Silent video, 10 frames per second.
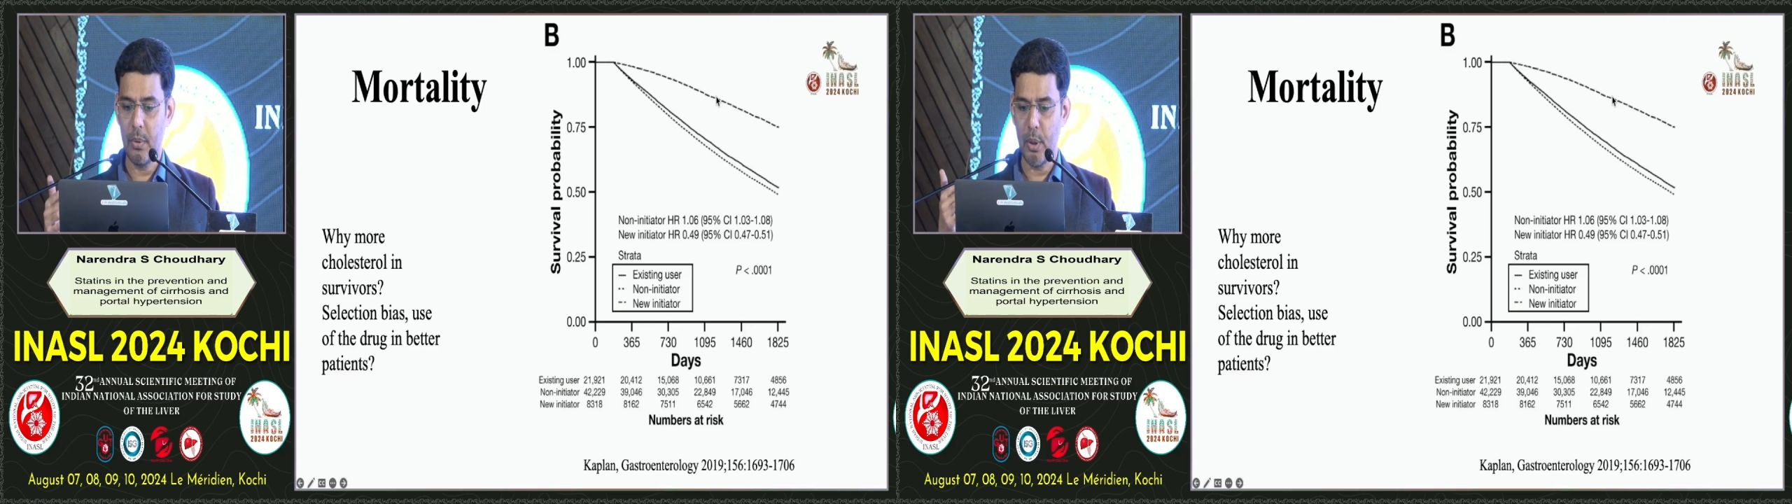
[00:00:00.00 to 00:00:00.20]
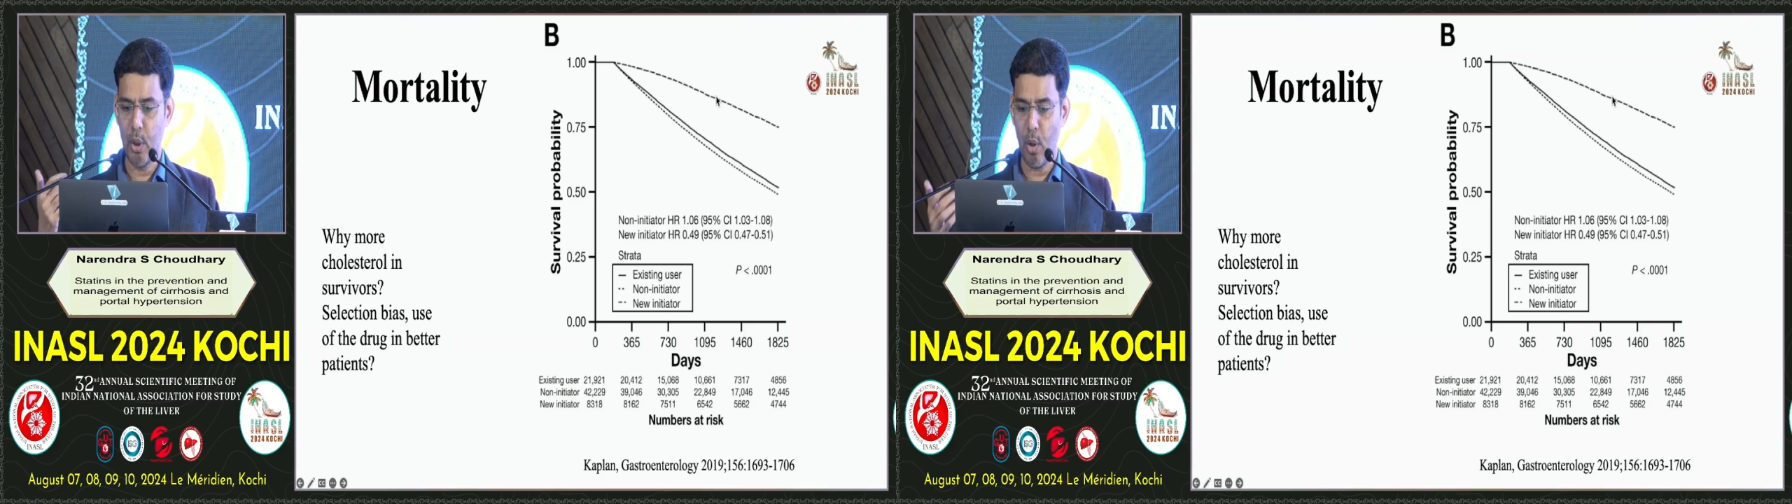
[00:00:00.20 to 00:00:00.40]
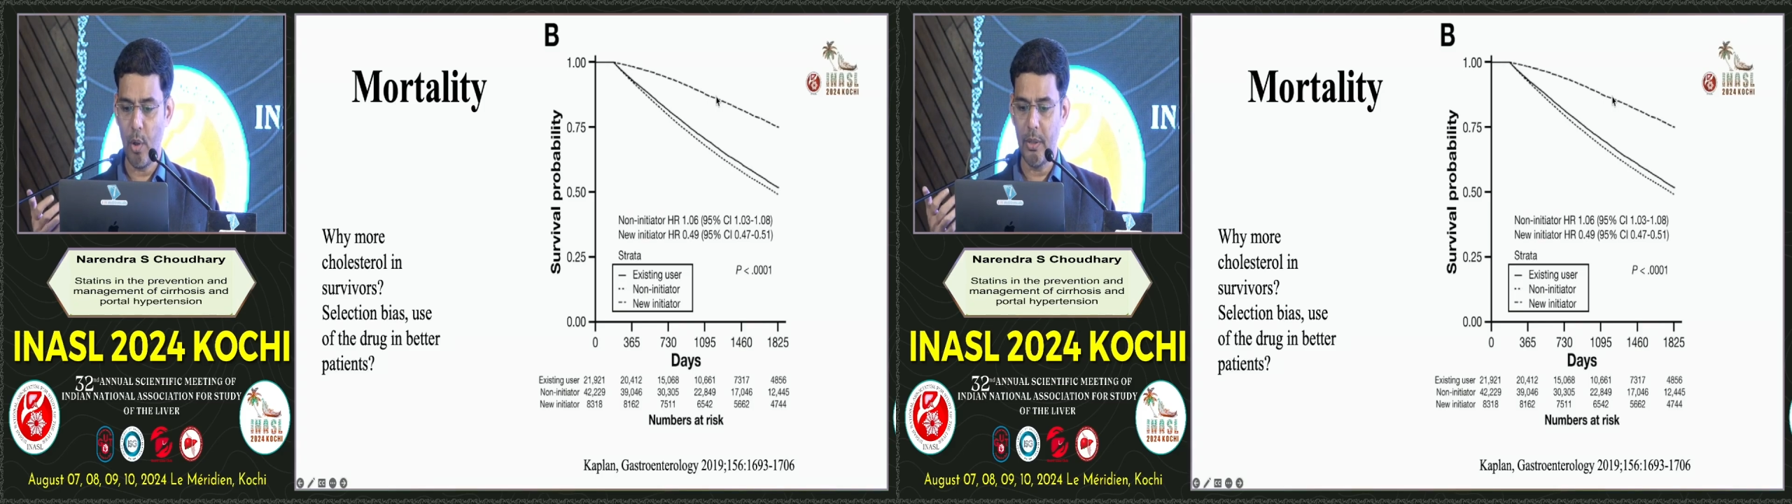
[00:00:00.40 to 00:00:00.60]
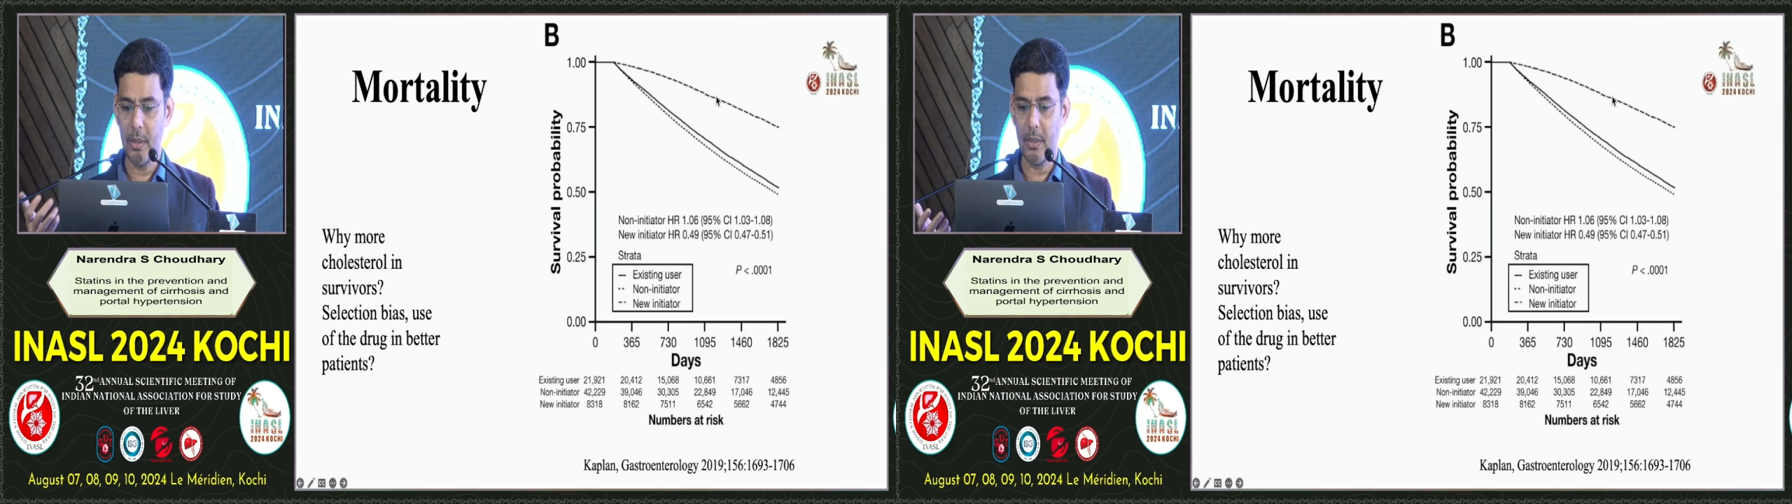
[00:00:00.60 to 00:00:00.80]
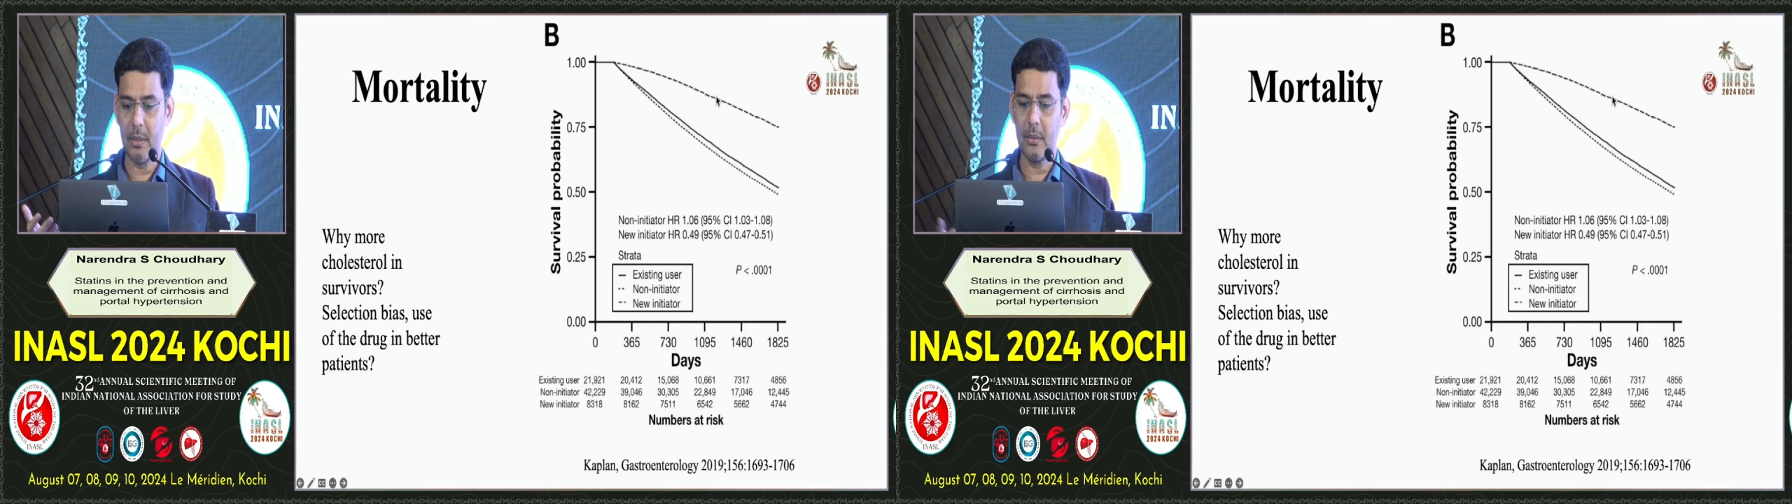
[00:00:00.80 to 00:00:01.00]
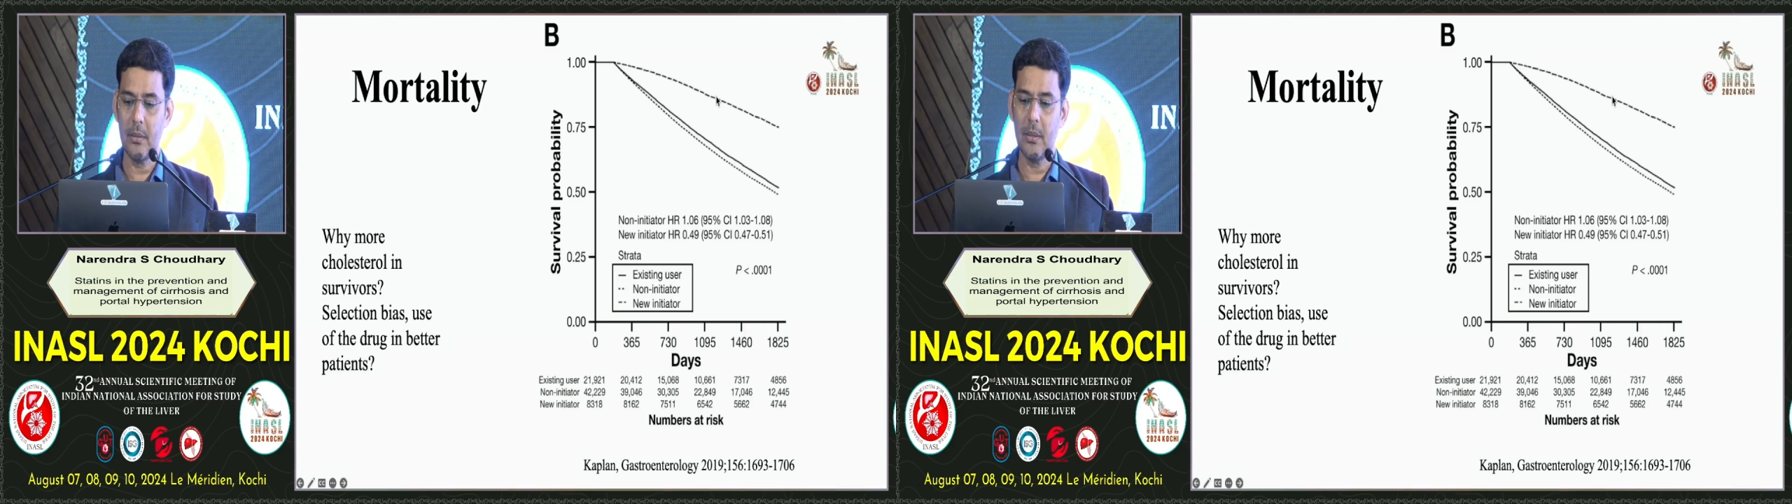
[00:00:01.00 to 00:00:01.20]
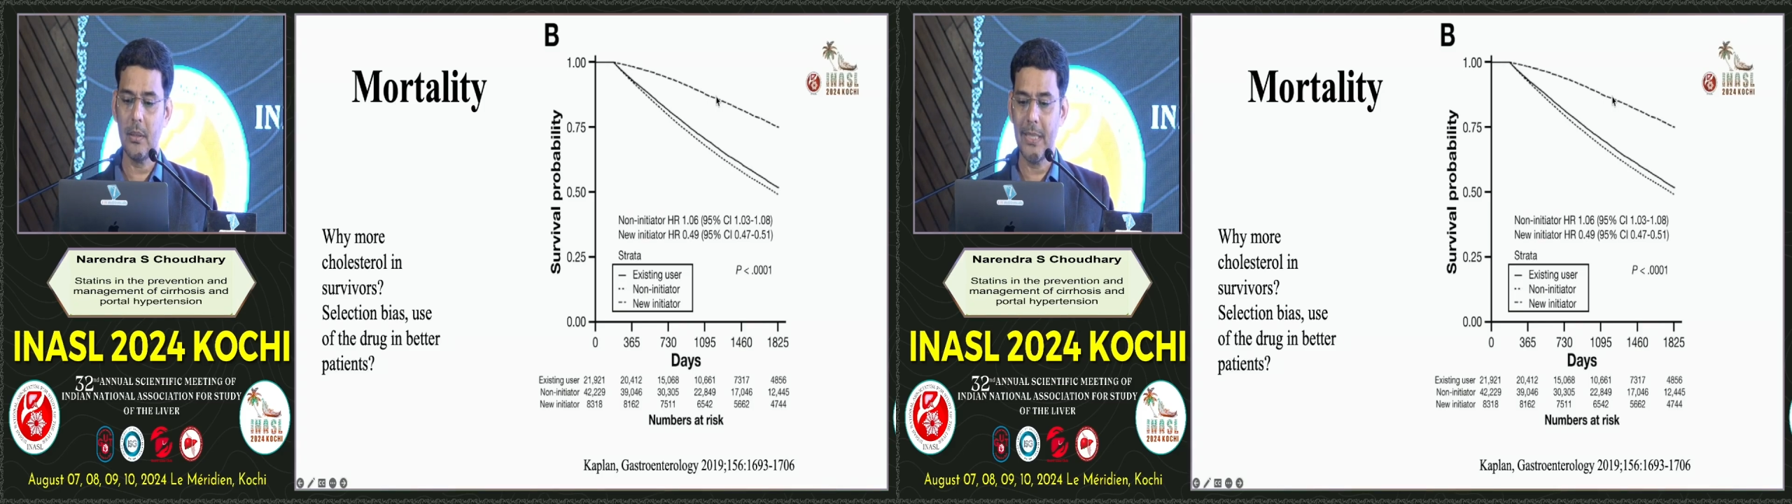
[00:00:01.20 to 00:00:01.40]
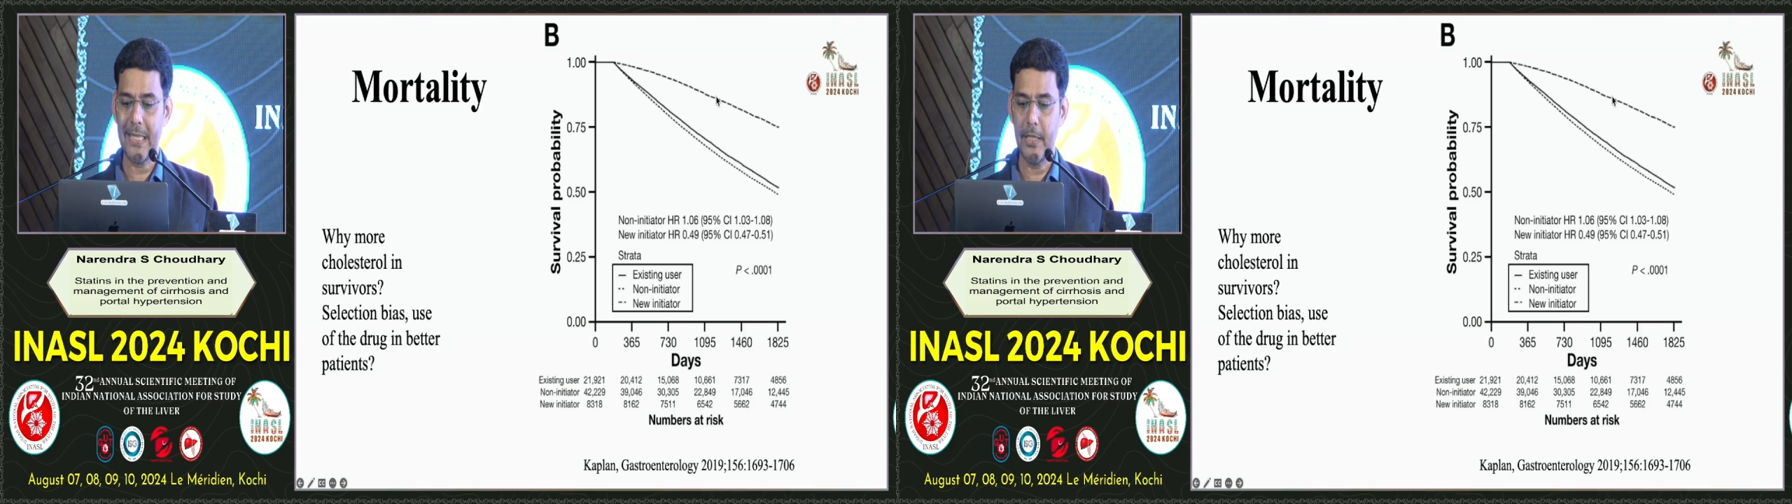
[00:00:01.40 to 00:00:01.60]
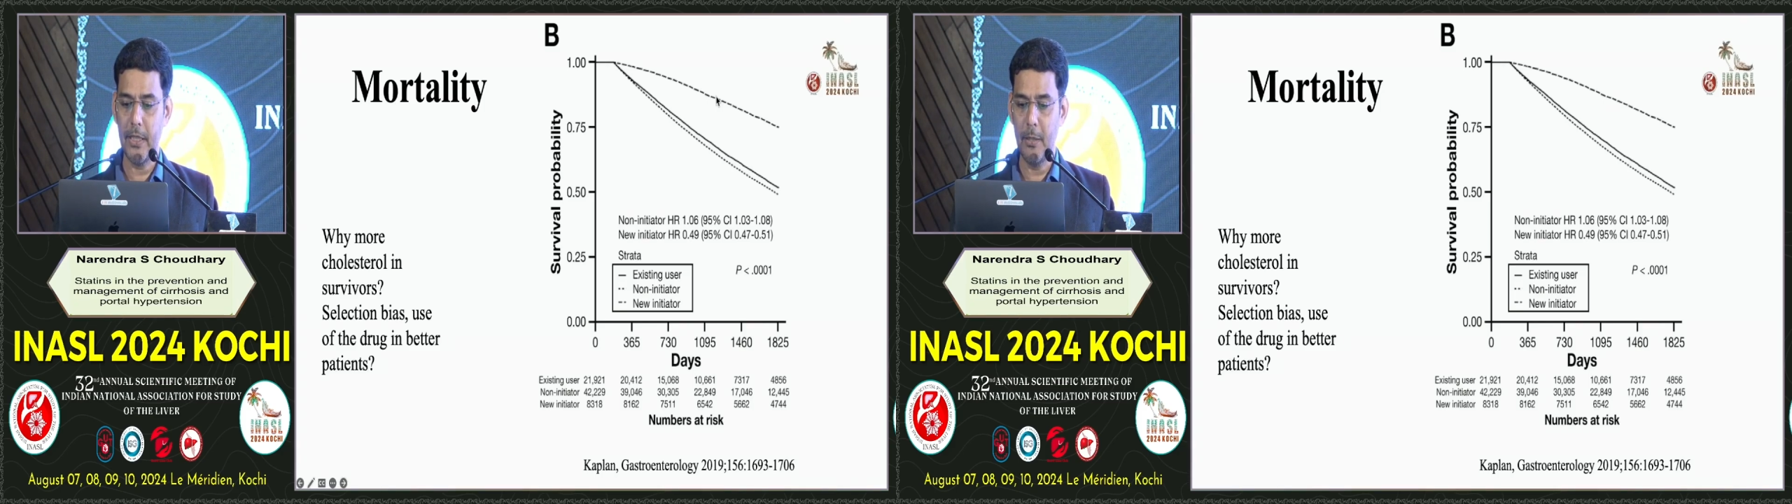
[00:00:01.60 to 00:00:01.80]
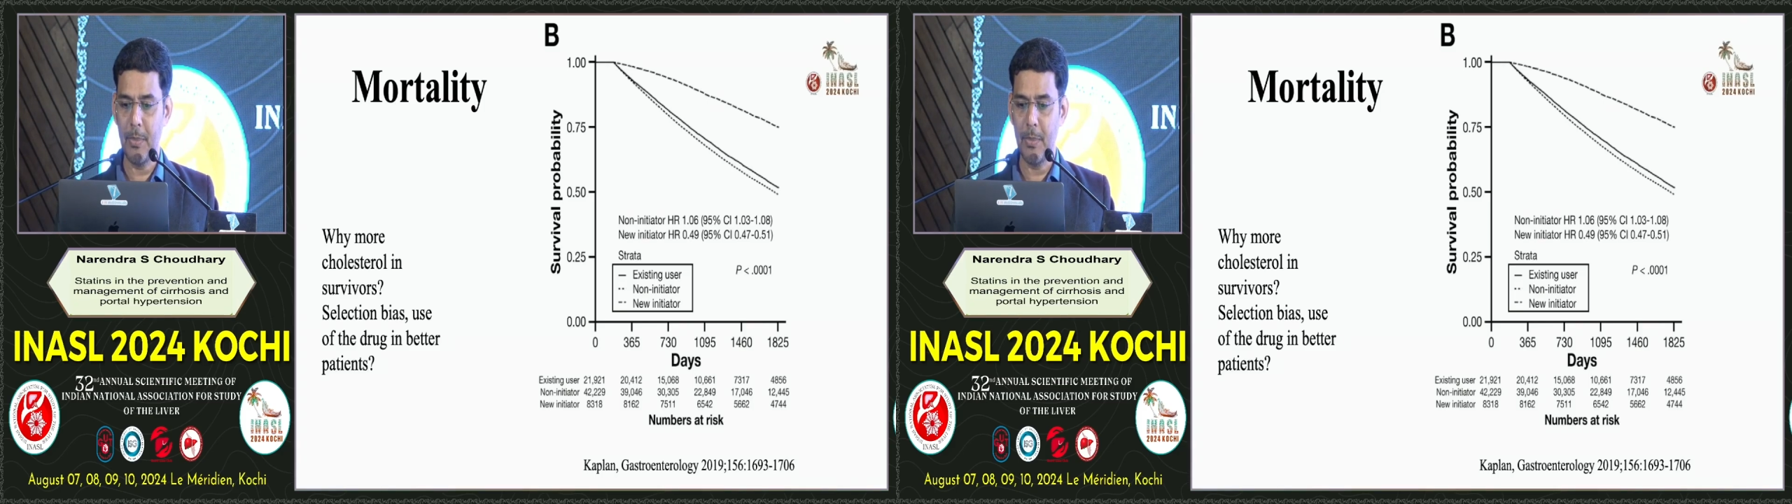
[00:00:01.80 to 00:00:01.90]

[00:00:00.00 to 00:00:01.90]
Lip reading: non-statin